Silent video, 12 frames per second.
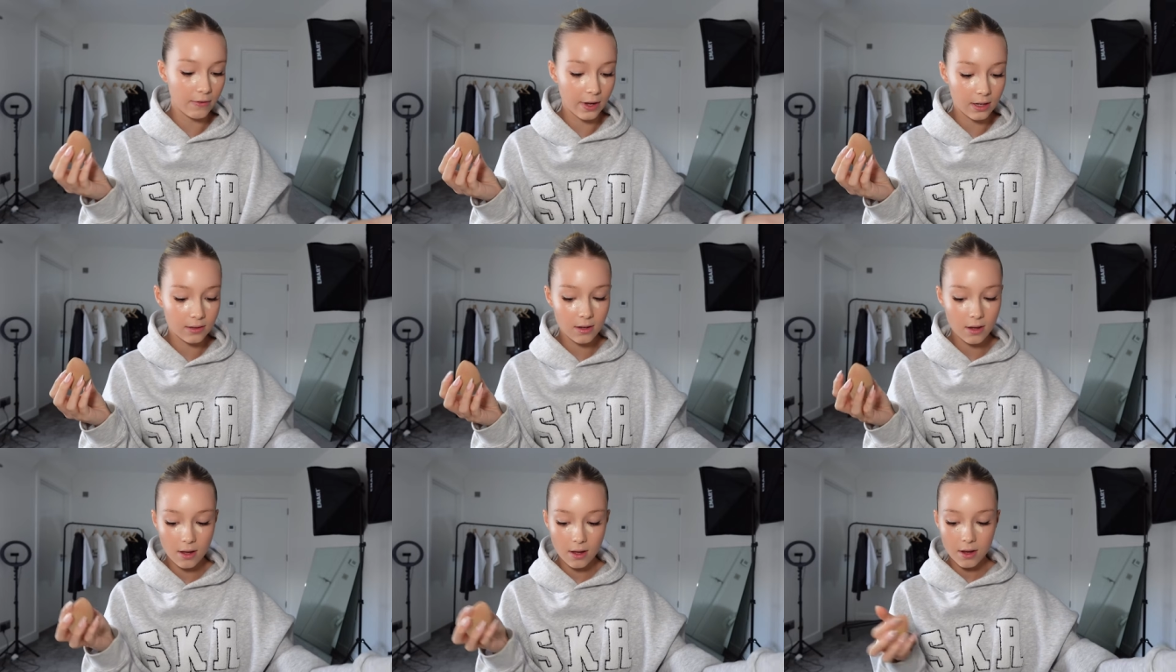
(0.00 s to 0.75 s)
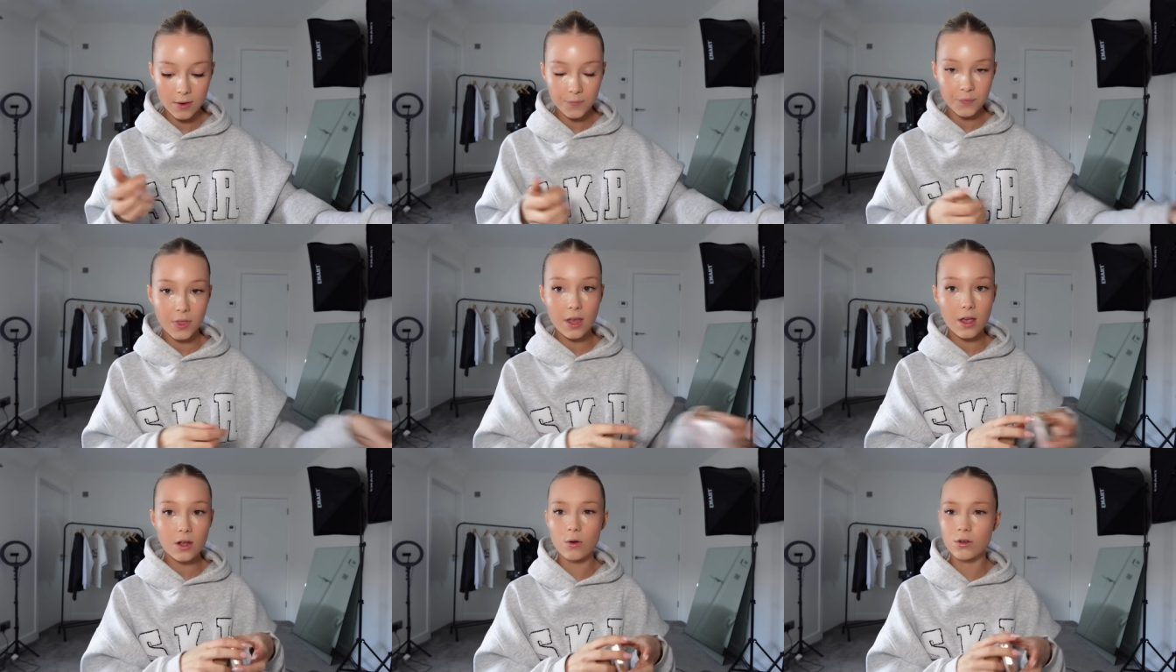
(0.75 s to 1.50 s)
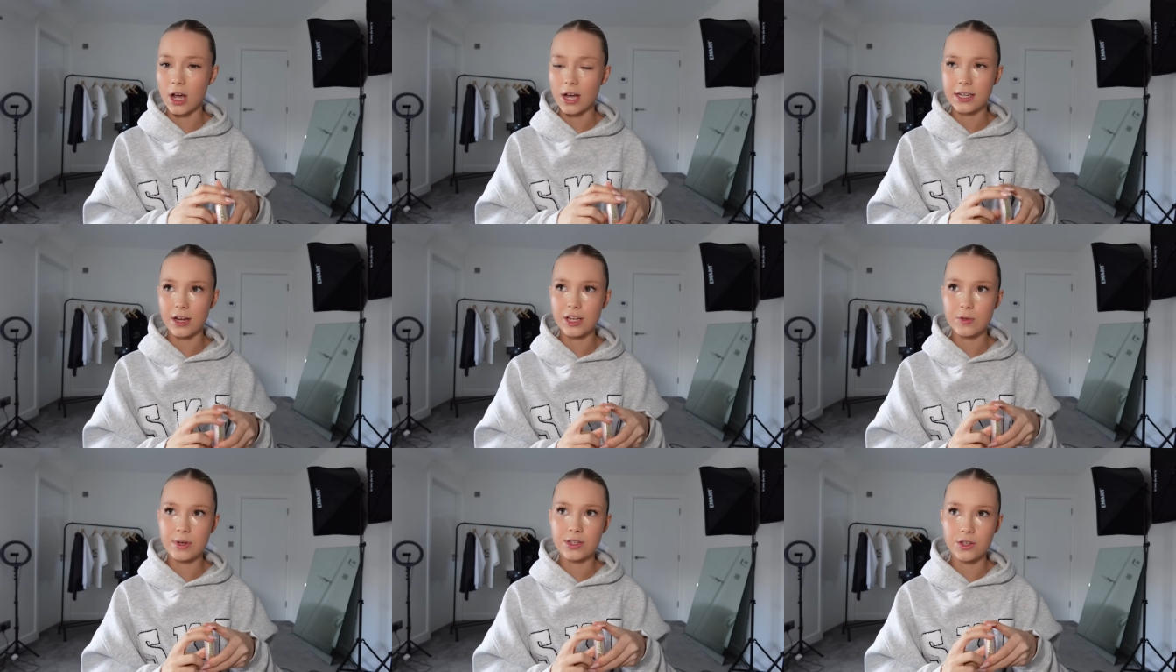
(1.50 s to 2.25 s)
face not dirty I
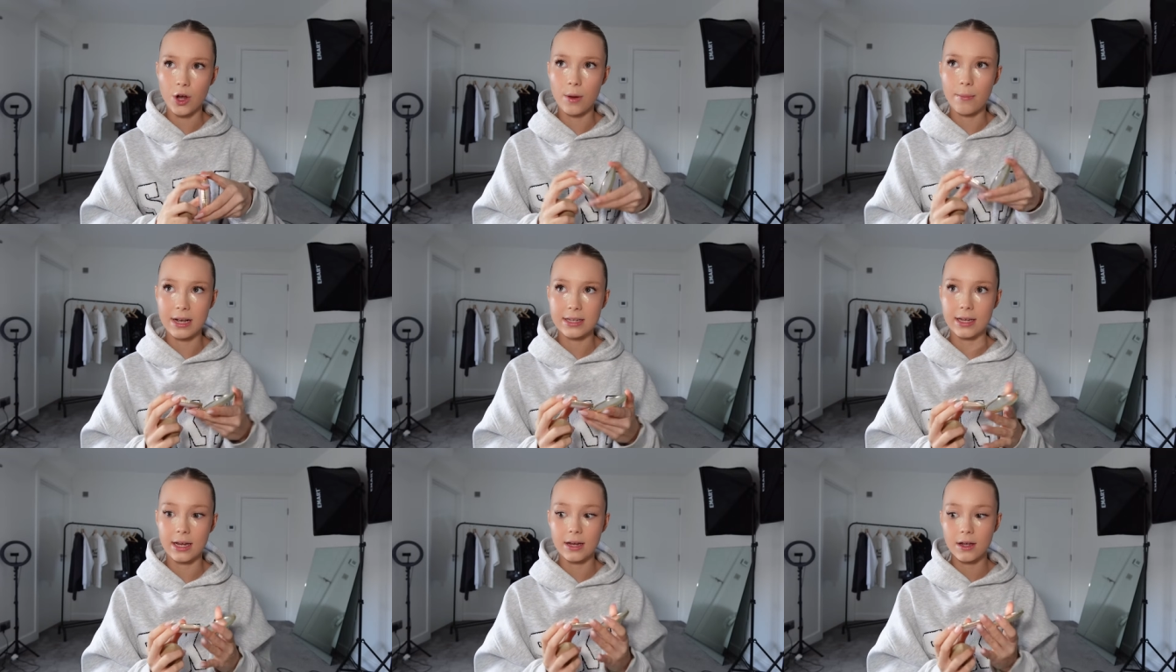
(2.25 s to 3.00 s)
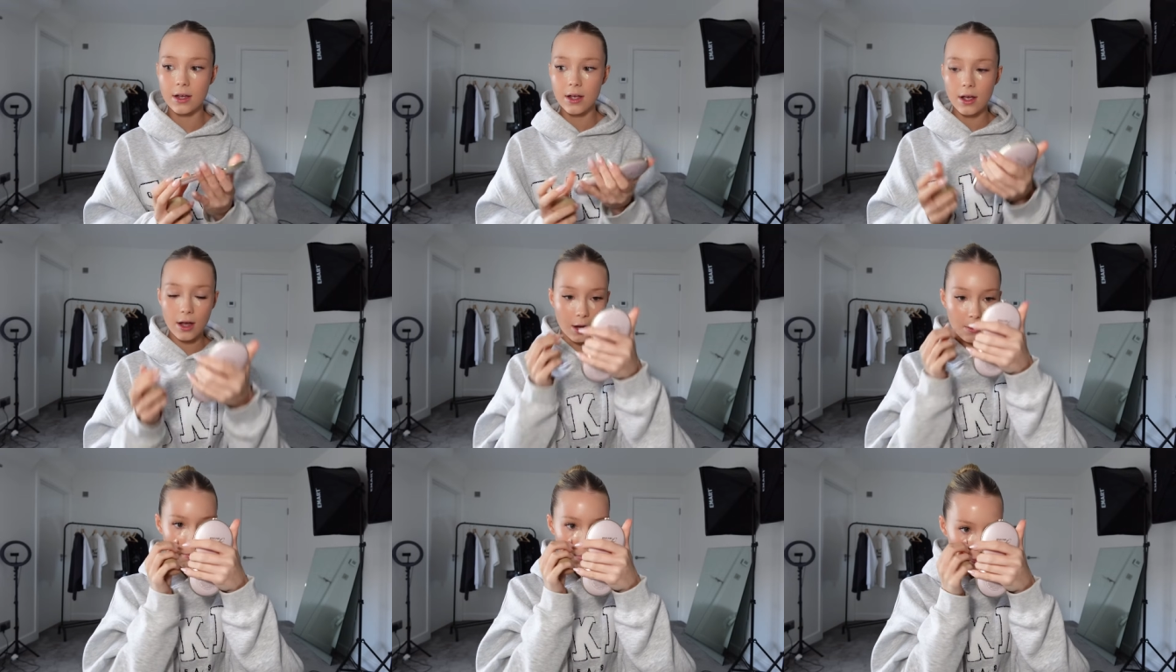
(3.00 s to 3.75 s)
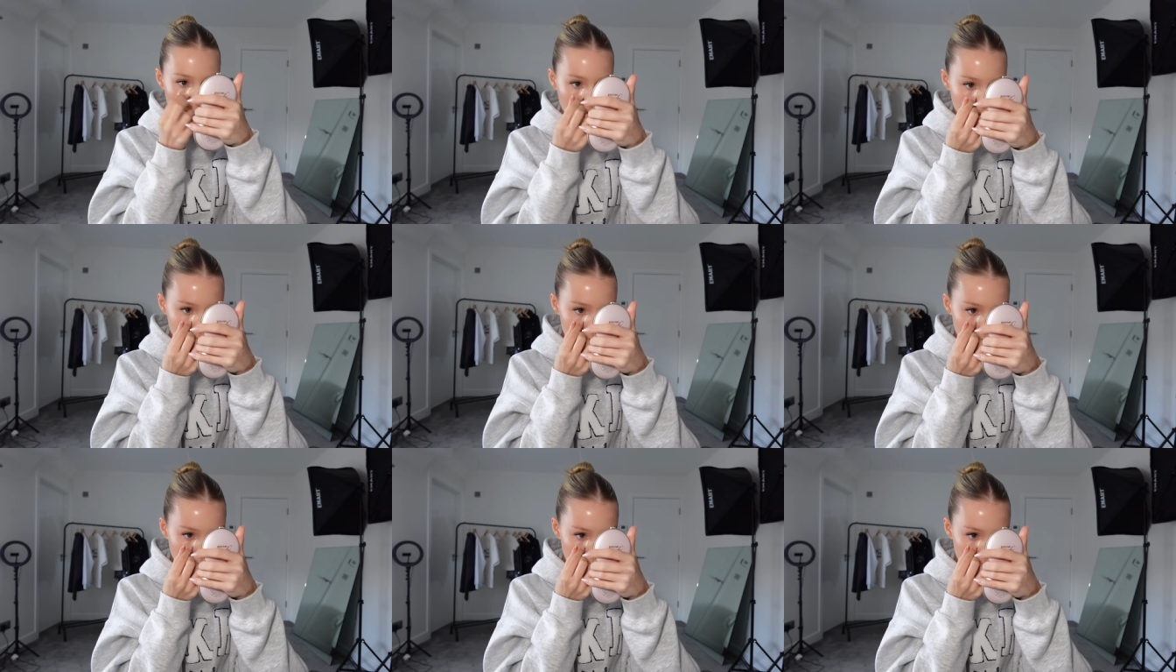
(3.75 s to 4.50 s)
used to be so messy um, my mum used to
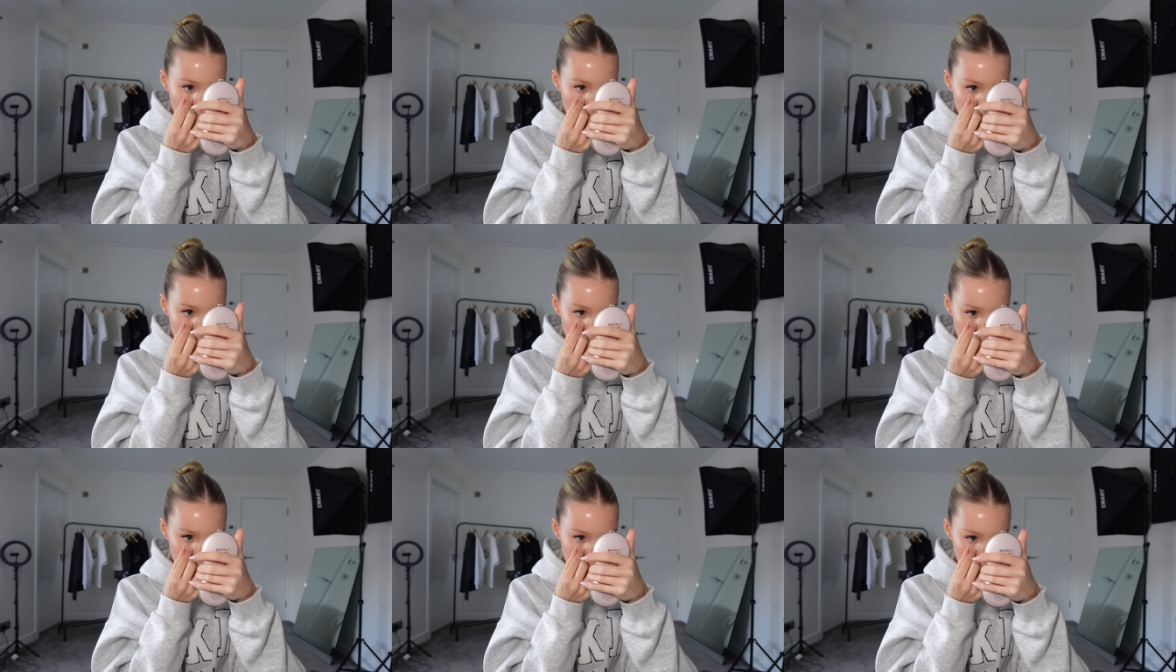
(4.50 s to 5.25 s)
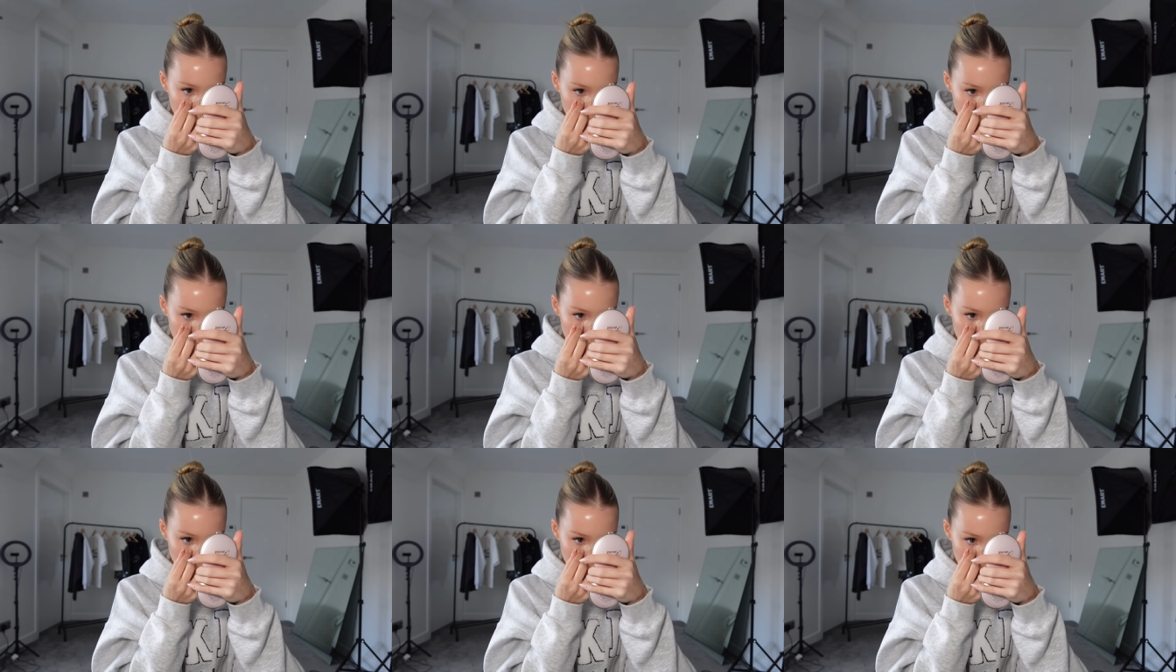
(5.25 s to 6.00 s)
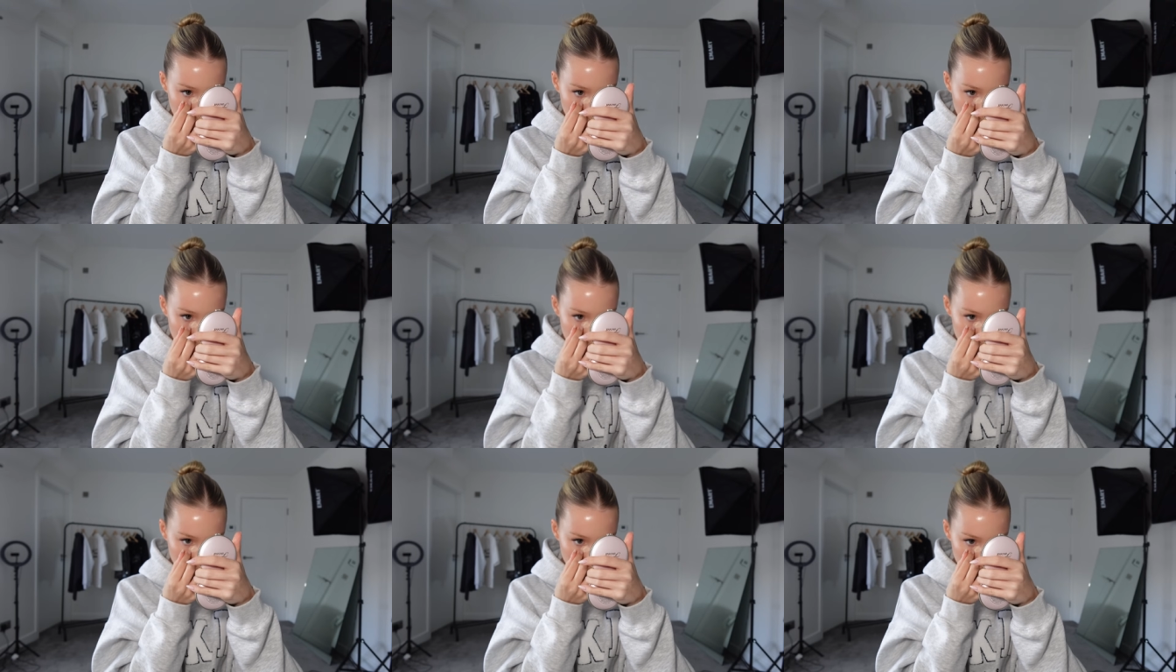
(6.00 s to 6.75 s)
go into my bedroom when I was younger and take
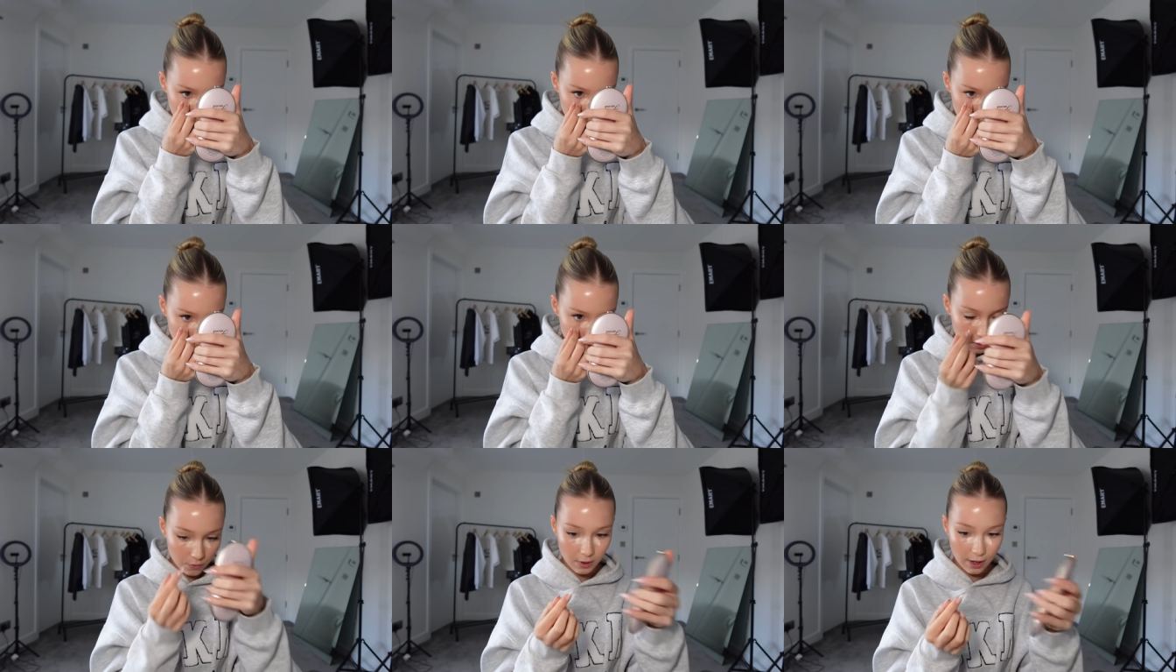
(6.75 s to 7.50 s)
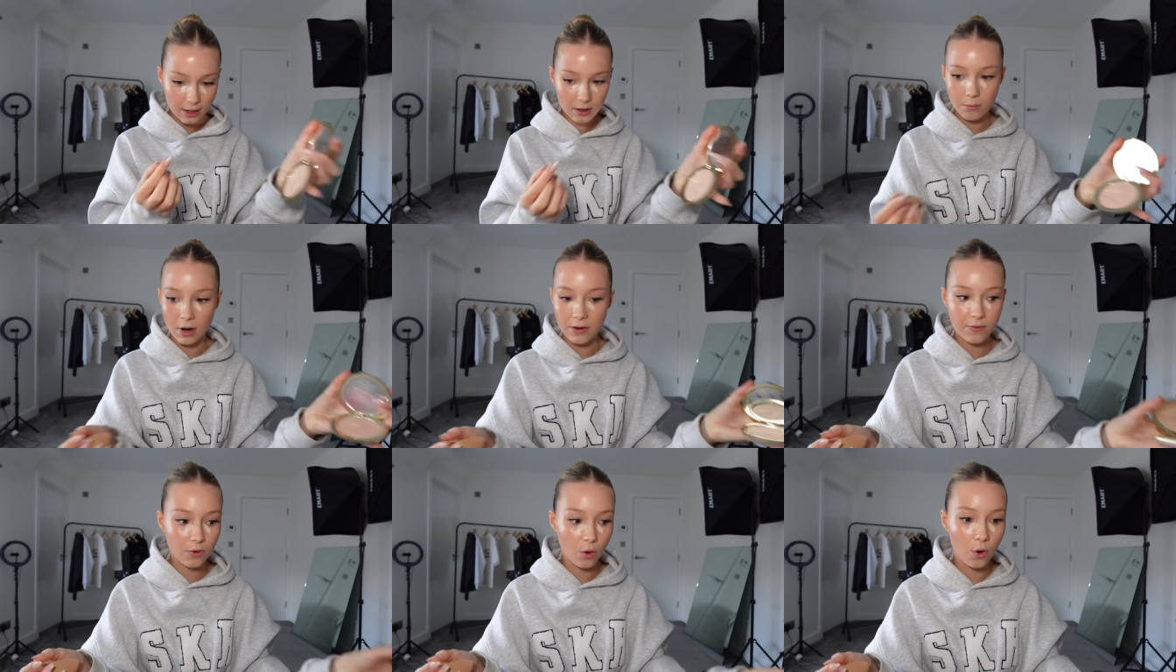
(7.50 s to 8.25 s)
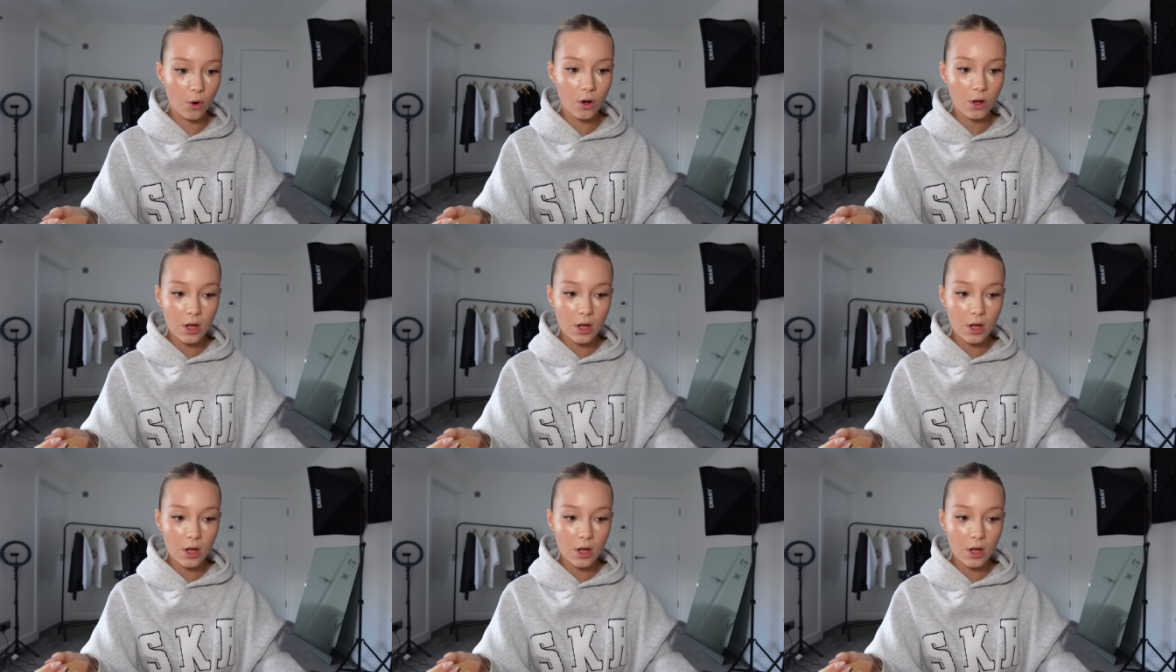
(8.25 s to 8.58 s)
videos of like my floor